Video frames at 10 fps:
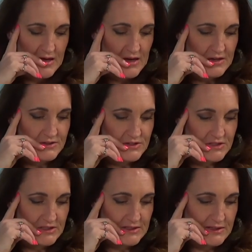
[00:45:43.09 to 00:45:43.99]
and
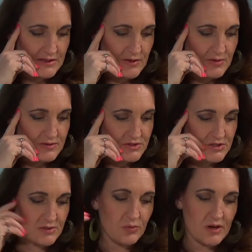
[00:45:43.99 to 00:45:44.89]
she
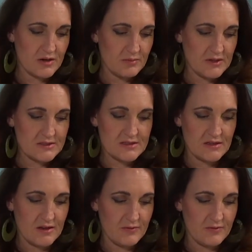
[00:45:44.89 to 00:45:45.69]
she wanted me to